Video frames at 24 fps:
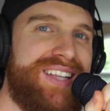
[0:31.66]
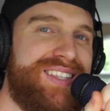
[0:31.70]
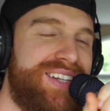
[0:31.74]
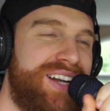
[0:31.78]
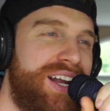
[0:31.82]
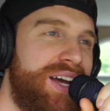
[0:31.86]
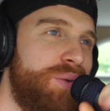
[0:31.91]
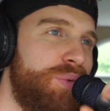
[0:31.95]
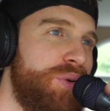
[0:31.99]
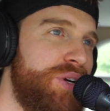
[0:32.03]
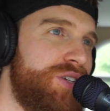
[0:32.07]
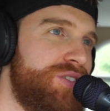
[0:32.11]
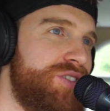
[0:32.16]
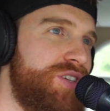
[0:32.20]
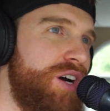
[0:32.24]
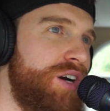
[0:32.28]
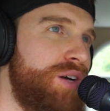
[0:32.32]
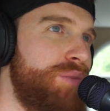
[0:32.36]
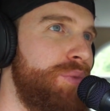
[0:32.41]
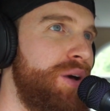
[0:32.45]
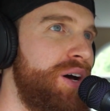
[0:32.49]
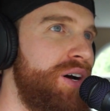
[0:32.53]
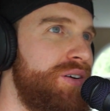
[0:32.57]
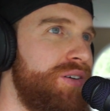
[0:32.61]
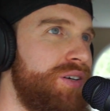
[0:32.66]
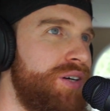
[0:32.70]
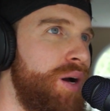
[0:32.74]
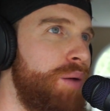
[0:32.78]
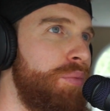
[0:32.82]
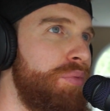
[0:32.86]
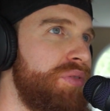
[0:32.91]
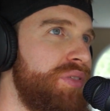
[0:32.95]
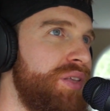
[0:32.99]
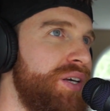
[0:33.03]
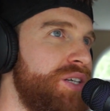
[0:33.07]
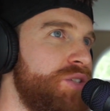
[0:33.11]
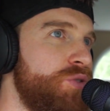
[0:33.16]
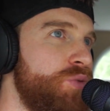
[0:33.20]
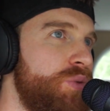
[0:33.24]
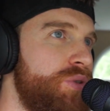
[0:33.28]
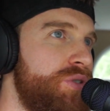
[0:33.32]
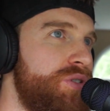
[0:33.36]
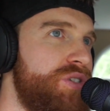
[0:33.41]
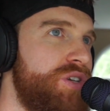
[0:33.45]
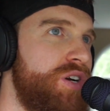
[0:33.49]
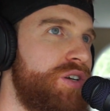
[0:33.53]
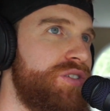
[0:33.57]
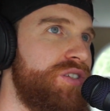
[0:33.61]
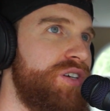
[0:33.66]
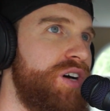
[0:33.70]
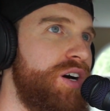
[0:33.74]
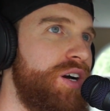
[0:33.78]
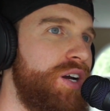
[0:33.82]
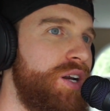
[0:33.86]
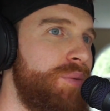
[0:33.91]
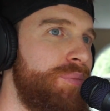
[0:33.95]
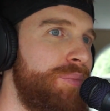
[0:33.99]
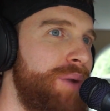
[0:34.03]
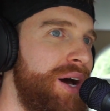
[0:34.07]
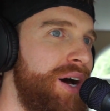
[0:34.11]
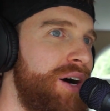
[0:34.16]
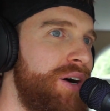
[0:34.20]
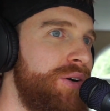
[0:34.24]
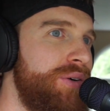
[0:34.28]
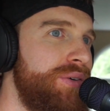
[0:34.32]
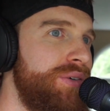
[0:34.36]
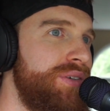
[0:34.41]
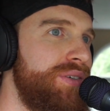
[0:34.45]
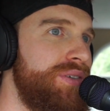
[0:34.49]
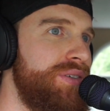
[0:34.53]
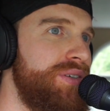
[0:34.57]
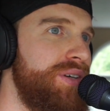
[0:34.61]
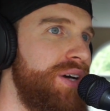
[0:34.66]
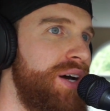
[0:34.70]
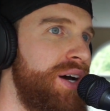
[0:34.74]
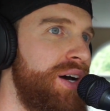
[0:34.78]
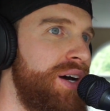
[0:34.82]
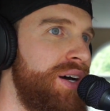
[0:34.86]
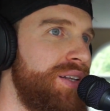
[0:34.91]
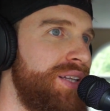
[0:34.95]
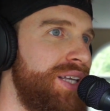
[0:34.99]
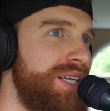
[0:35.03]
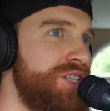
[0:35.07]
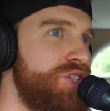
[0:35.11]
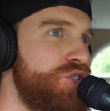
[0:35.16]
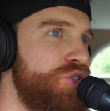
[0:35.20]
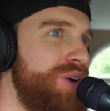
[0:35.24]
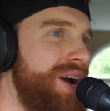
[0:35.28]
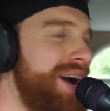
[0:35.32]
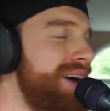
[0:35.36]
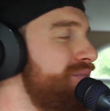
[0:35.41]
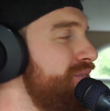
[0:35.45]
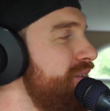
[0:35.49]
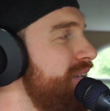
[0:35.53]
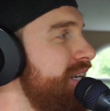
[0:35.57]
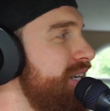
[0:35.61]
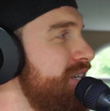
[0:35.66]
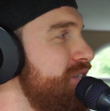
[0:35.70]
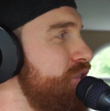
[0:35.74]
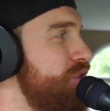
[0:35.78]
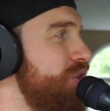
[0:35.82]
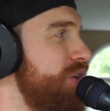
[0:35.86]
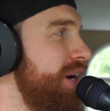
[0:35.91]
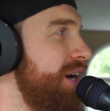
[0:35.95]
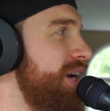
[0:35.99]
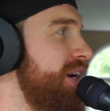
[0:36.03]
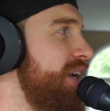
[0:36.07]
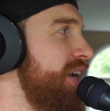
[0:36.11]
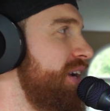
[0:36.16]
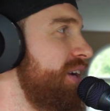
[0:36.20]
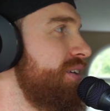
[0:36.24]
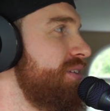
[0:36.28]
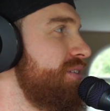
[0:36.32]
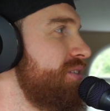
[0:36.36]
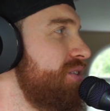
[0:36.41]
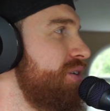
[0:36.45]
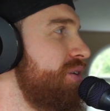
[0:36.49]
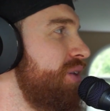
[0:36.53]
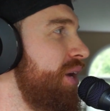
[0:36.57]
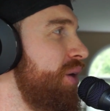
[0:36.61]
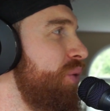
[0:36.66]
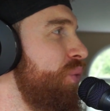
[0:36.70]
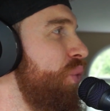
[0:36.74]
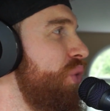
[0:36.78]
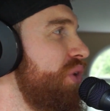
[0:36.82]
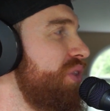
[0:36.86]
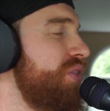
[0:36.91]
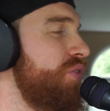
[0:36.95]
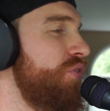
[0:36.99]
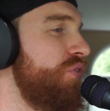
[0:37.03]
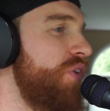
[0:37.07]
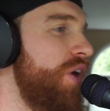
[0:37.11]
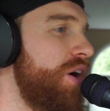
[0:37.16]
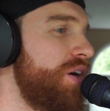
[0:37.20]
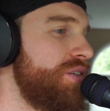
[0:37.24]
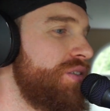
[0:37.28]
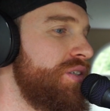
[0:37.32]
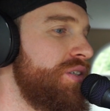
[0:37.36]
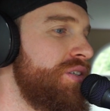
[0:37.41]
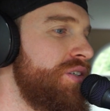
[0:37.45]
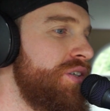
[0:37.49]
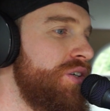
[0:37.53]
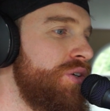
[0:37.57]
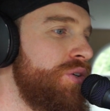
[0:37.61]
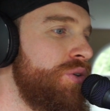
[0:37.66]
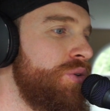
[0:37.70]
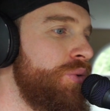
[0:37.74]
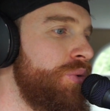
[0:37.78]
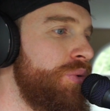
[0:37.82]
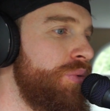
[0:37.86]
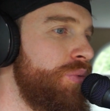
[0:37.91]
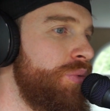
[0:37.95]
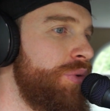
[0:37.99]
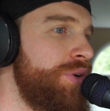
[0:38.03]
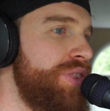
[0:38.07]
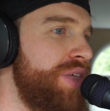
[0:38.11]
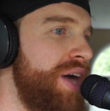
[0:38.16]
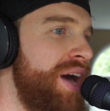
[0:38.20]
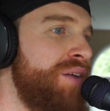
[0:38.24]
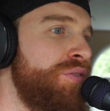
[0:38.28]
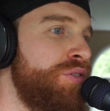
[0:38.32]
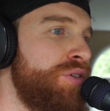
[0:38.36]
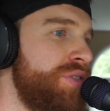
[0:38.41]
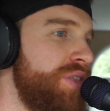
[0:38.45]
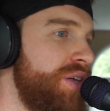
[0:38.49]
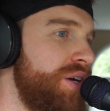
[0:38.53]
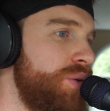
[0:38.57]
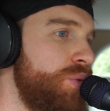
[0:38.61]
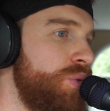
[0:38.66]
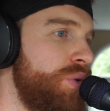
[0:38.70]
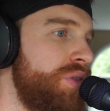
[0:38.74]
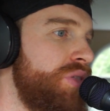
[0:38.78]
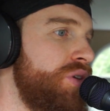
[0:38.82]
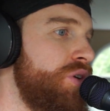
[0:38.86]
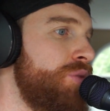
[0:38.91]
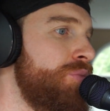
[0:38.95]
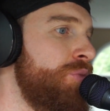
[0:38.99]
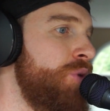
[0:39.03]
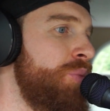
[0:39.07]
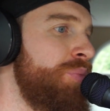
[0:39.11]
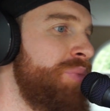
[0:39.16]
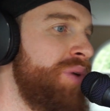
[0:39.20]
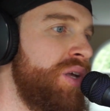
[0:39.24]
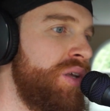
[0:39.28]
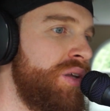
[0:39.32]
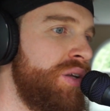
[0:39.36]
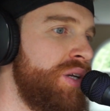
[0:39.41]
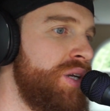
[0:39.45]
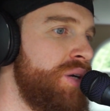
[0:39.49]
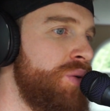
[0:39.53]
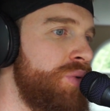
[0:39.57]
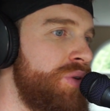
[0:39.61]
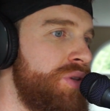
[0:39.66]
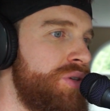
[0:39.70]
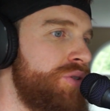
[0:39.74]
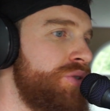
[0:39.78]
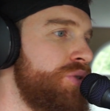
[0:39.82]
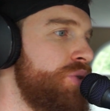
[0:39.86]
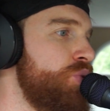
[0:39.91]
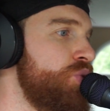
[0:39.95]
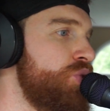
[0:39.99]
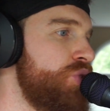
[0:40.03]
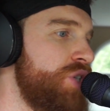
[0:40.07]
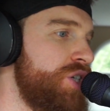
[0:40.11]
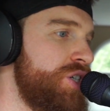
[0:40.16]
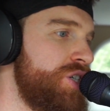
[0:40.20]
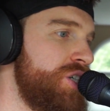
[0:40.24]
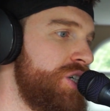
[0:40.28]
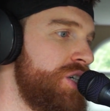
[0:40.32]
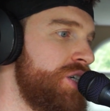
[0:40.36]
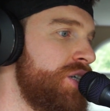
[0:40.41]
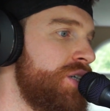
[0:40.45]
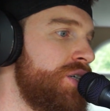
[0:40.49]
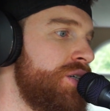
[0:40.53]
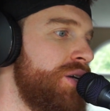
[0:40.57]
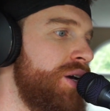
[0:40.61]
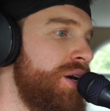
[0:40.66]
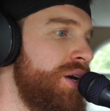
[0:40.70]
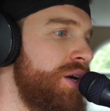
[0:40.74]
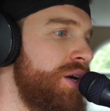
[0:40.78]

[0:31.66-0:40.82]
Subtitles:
Today we were talking about a couple things. We're going to start talking about like traveling and training. So like what the fuck to do with everything, with your mobility, with your nutrition,